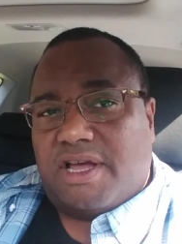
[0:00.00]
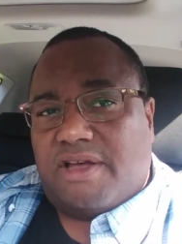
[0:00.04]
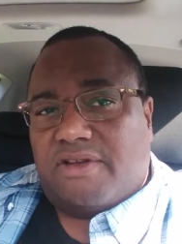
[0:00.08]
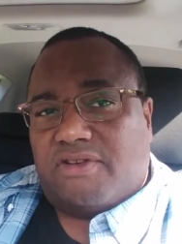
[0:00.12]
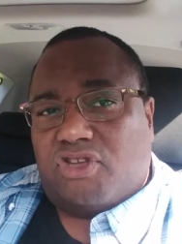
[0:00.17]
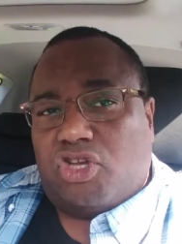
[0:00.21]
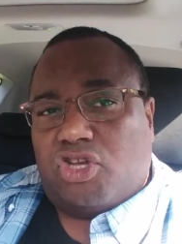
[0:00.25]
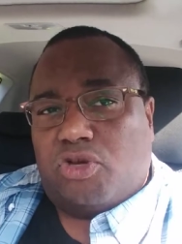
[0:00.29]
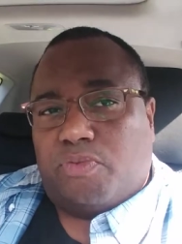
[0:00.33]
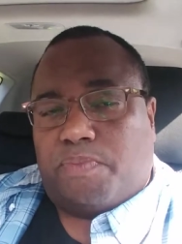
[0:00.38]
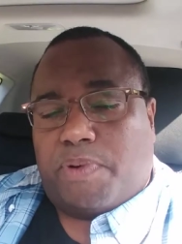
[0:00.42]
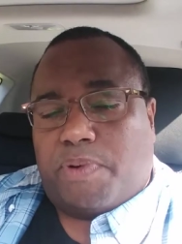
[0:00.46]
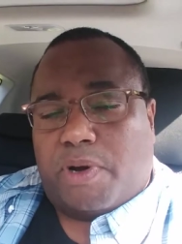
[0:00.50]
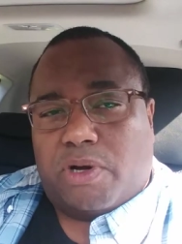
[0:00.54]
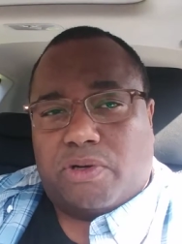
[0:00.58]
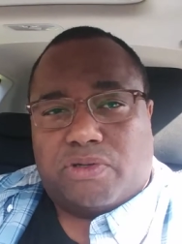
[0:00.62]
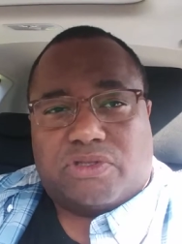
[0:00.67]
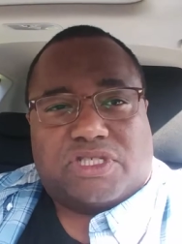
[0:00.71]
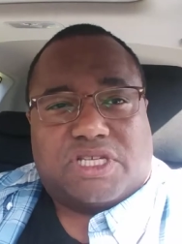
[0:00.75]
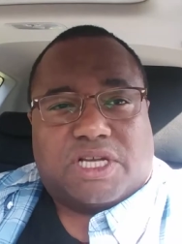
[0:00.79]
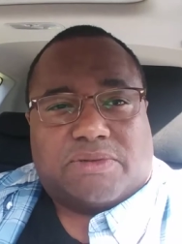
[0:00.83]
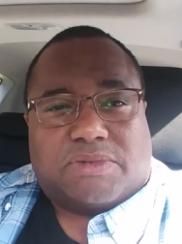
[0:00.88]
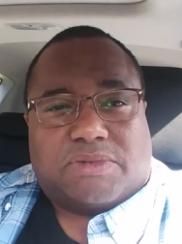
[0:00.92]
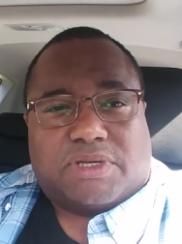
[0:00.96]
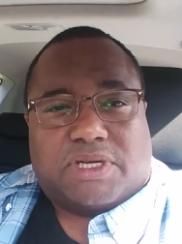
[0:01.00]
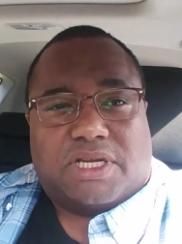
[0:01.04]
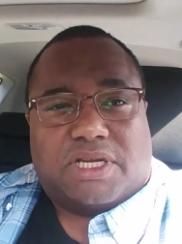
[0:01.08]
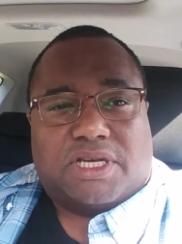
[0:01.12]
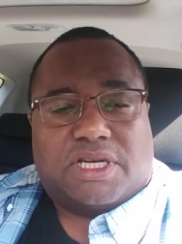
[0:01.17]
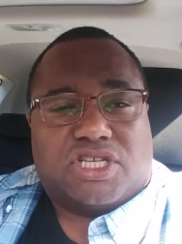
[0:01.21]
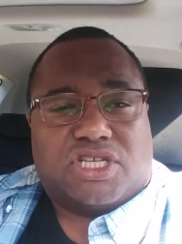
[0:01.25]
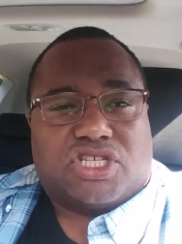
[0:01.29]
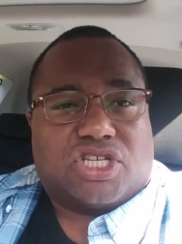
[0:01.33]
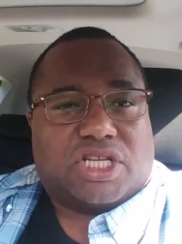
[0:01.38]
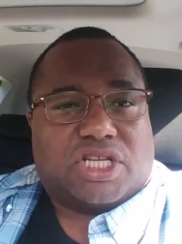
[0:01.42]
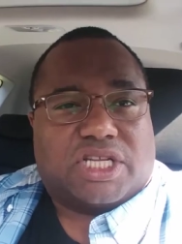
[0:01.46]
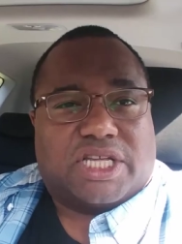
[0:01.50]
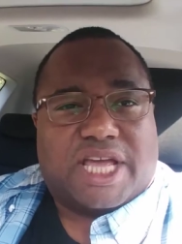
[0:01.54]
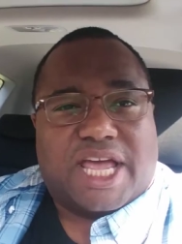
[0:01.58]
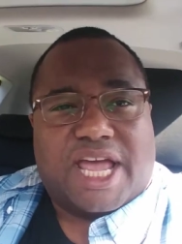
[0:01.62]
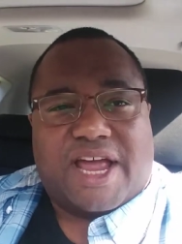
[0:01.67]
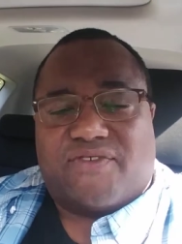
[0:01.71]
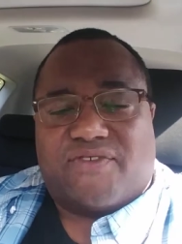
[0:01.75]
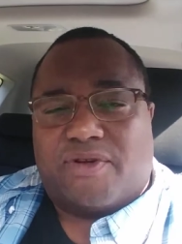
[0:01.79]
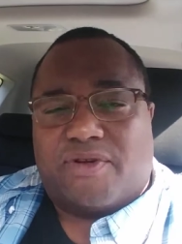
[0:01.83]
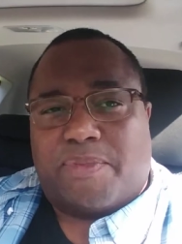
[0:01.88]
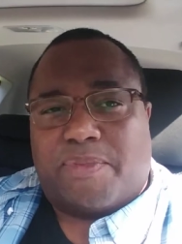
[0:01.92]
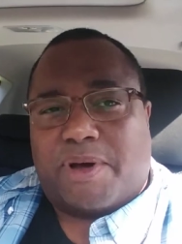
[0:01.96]
you post something initially
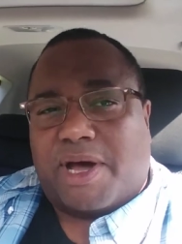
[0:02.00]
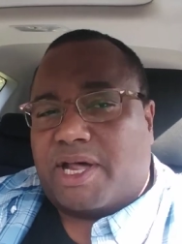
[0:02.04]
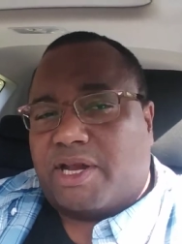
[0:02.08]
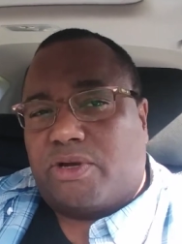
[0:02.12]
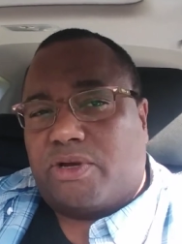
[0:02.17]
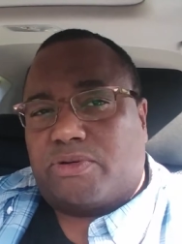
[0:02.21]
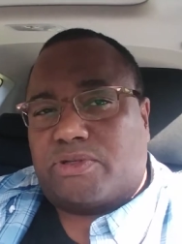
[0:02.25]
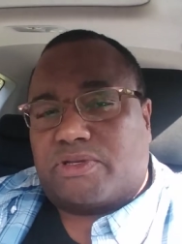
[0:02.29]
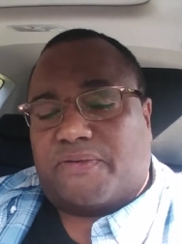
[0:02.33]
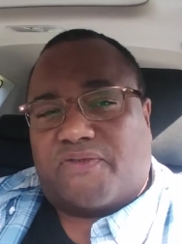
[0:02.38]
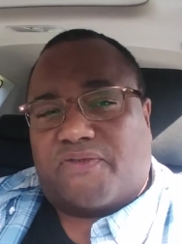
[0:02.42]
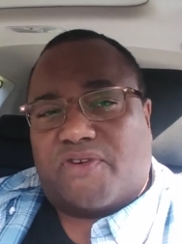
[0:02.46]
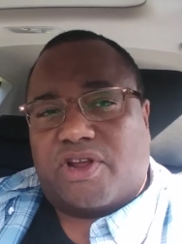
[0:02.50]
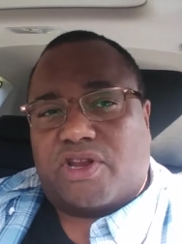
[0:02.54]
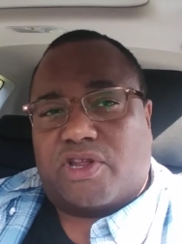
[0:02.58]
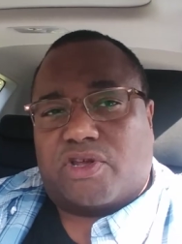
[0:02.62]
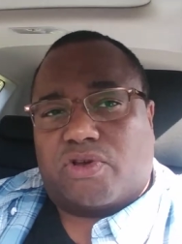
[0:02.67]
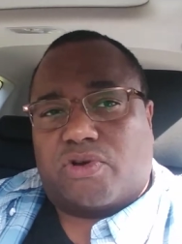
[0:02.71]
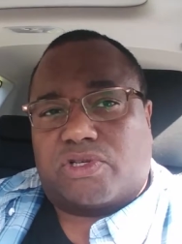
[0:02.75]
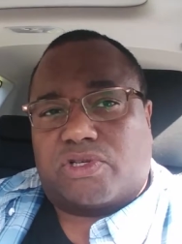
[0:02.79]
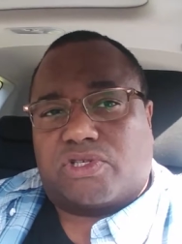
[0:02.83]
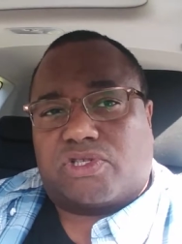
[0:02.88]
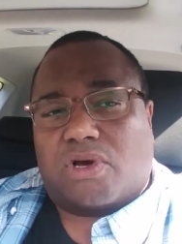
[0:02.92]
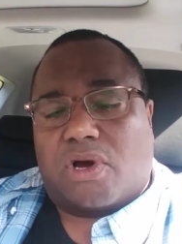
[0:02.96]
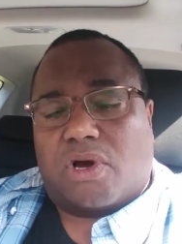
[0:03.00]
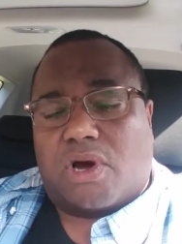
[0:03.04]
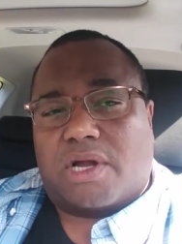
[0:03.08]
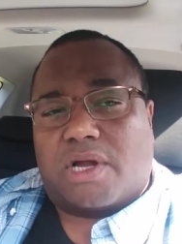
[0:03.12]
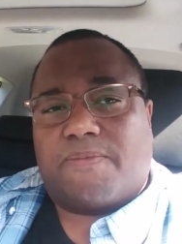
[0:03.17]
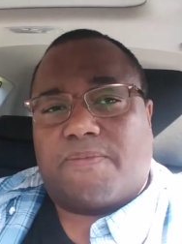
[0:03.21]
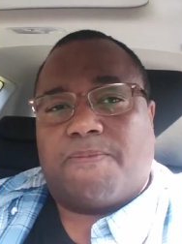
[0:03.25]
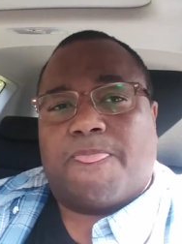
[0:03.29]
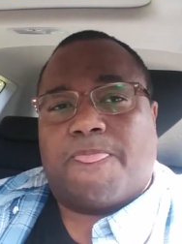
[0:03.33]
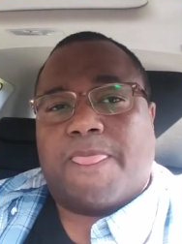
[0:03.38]
everybody who was a friend of yours saw it